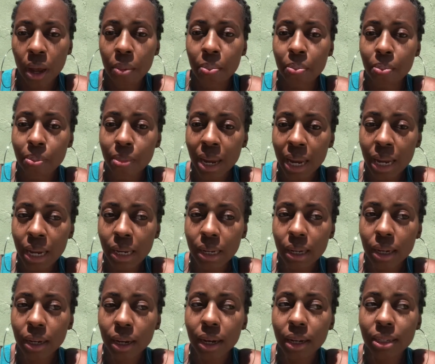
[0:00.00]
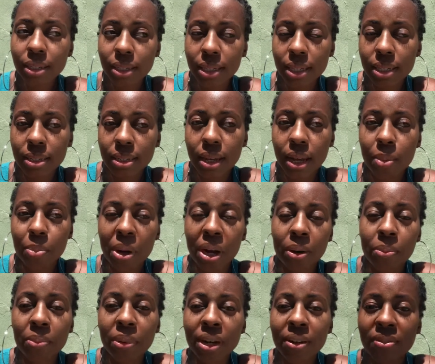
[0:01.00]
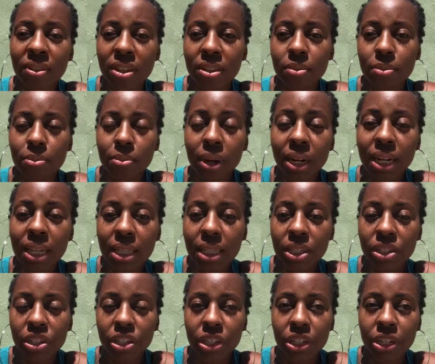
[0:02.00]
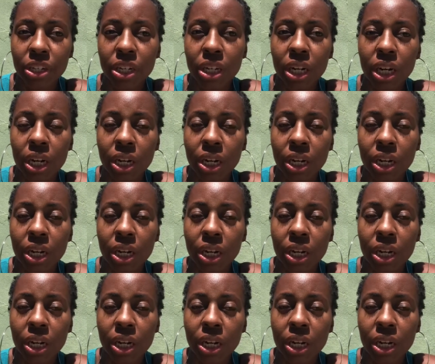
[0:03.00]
make a decent amount of money this year.